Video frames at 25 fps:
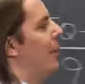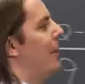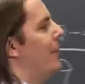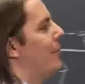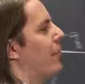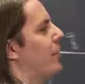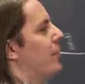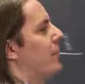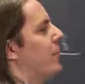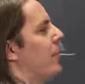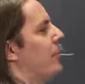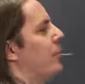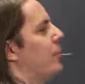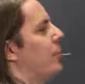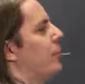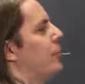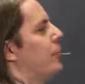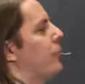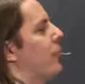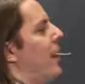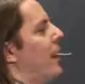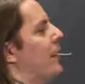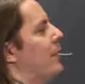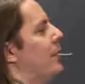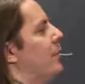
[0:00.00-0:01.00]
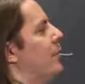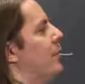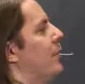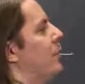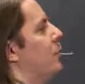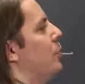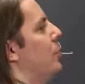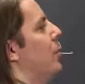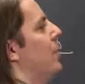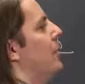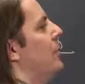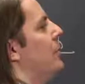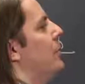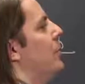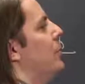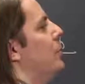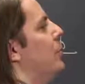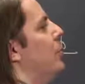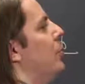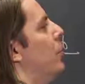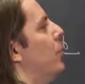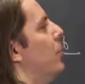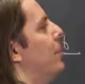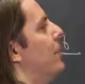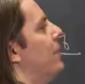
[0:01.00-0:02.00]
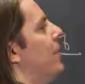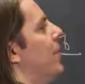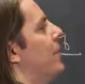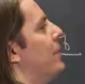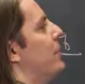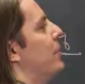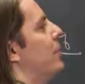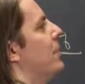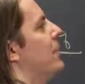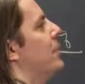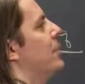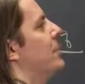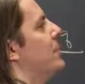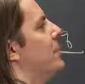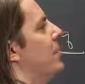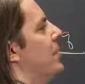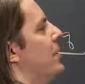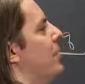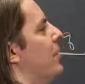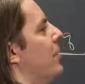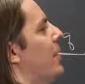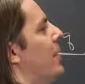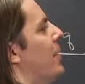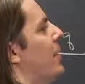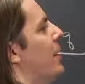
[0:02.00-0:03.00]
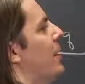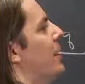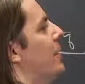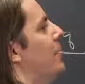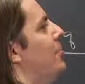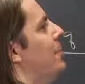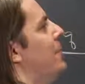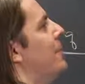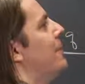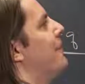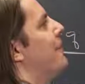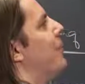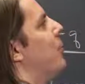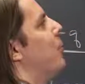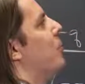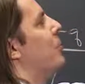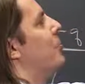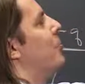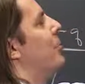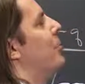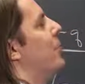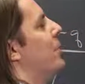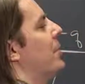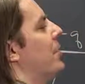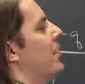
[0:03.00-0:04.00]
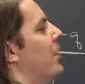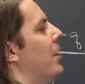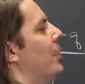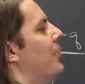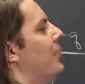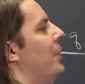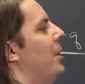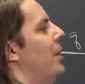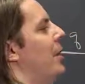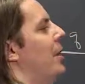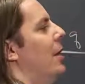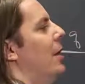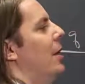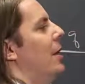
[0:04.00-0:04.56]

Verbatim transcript: However, it's also attracted this way. So you do a little vector addition in your head, a big force pulling it up,